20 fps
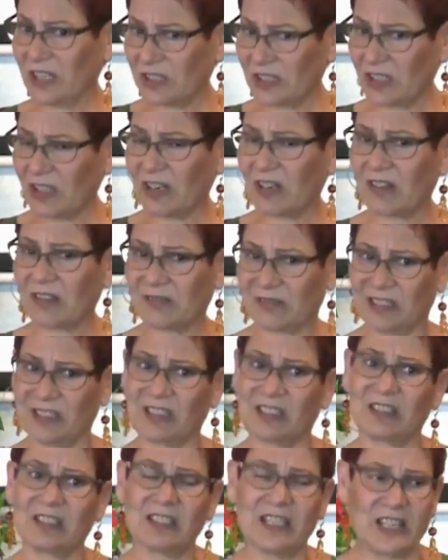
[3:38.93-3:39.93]
things that are a
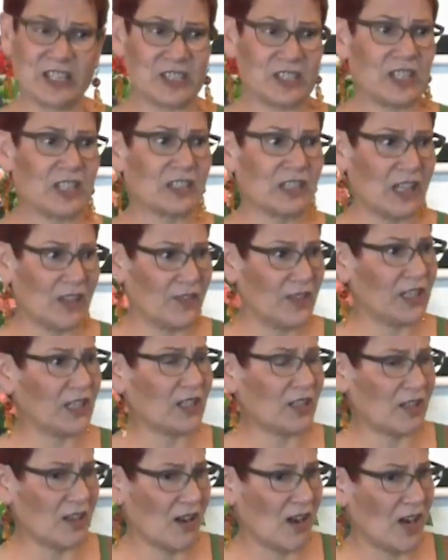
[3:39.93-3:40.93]
little less than
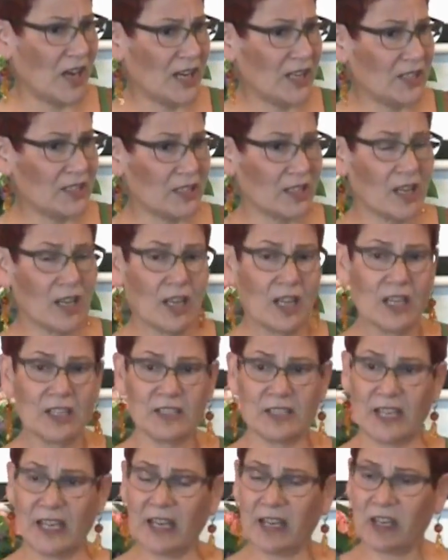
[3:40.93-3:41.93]
loving and kind and
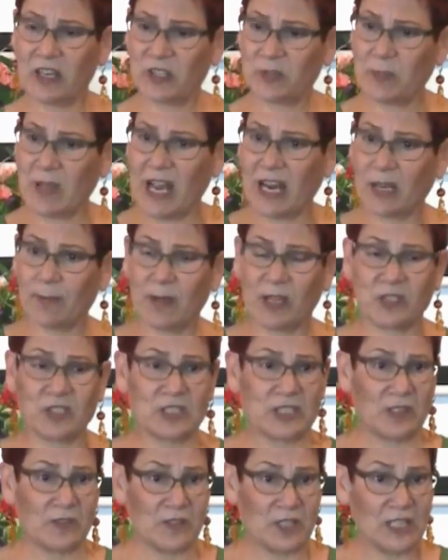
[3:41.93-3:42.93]
taking us back about
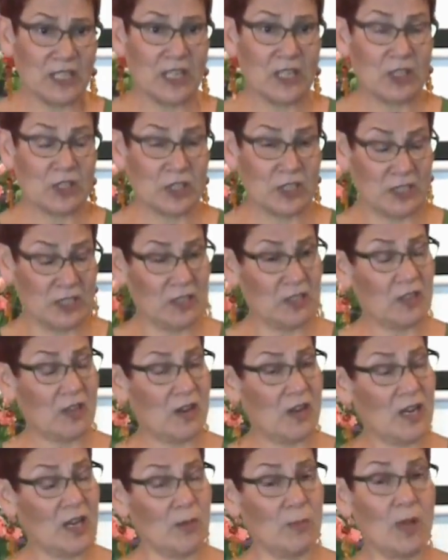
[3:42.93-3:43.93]
70 years in
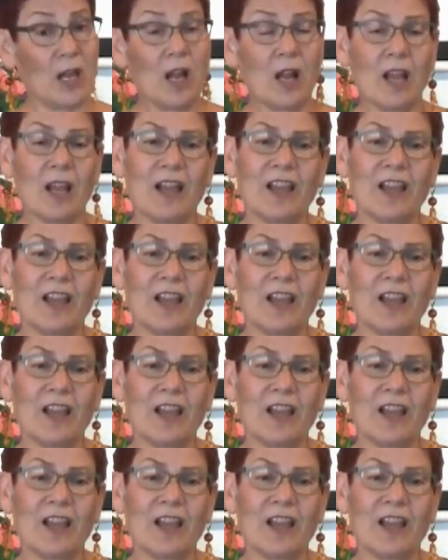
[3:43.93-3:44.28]
time,